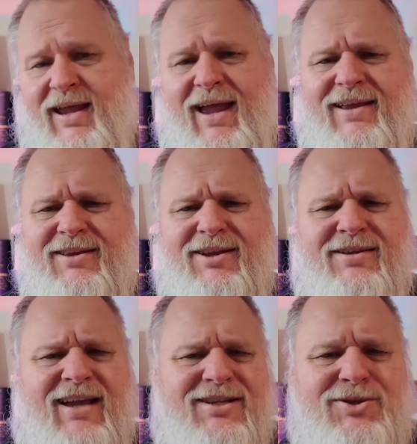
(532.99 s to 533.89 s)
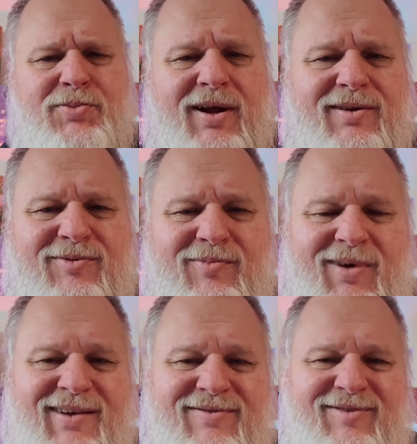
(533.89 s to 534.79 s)
And as one of
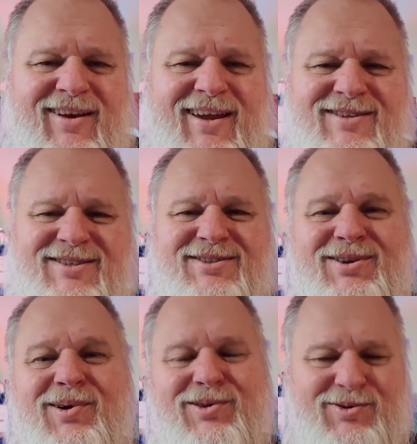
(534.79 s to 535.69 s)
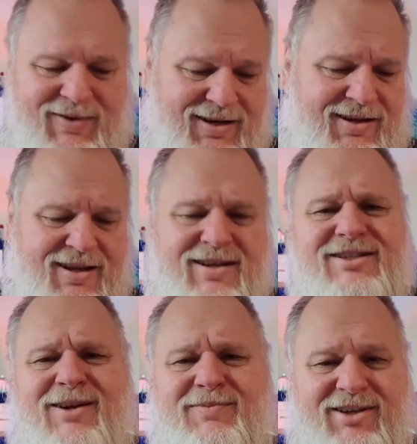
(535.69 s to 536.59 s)
my friends told me
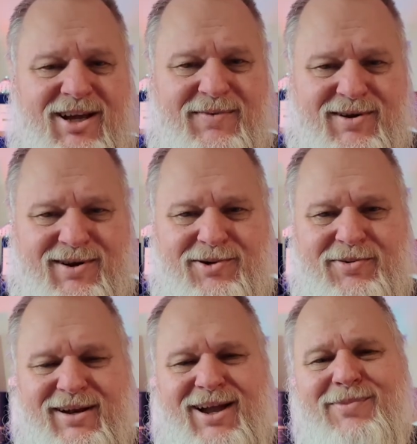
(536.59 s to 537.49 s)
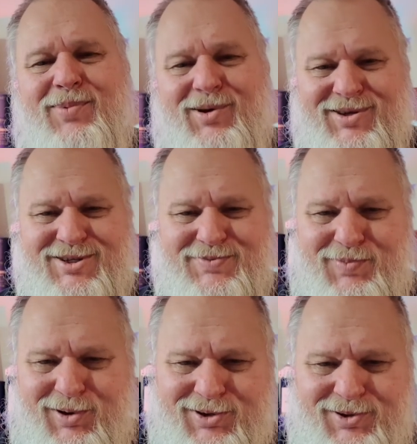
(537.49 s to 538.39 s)
some time ago when I bought this
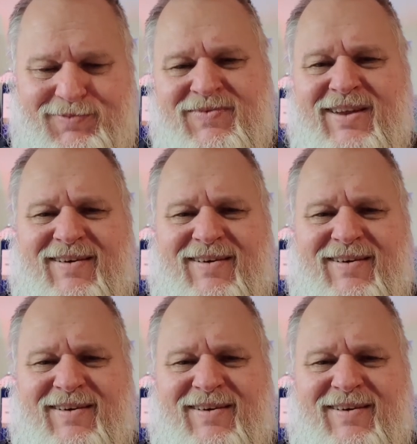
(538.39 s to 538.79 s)
bottle,